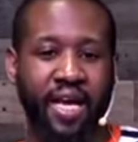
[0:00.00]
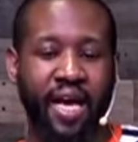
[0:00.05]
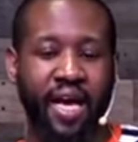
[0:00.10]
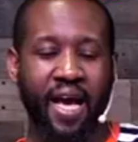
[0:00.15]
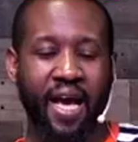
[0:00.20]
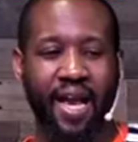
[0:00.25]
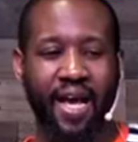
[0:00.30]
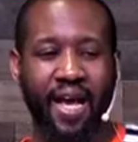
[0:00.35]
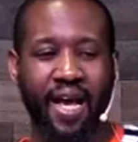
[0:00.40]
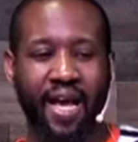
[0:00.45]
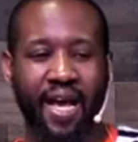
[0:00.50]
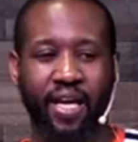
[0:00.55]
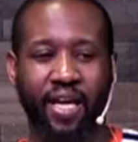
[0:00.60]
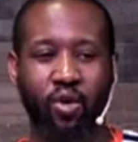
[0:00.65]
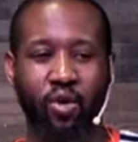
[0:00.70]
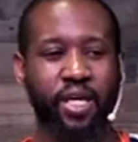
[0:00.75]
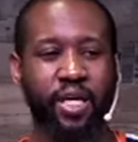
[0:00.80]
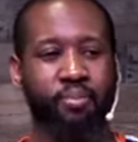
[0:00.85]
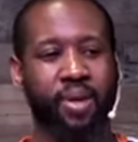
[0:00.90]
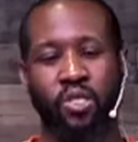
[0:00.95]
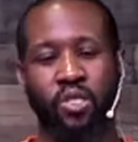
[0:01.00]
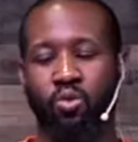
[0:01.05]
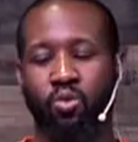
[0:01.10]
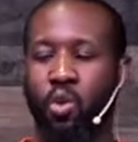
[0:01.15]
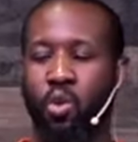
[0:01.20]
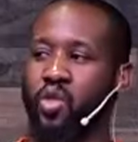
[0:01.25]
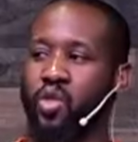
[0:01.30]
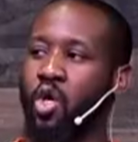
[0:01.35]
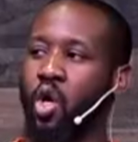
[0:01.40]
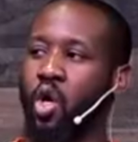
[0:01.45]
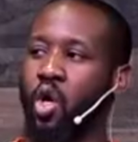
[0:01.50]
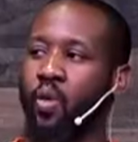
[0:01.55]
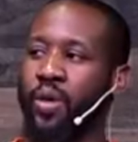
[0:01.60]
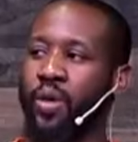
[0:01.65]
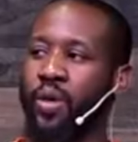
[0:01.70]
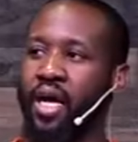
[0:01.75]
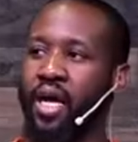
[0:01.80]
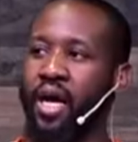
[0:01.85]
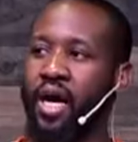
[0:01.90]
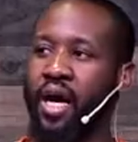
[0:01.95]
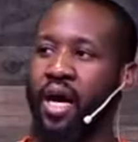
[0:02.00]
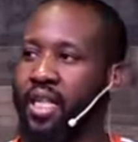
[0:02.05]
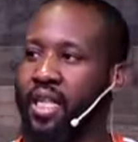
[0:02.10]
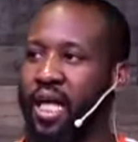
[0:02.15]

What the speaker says: And I can only imagine what was going on,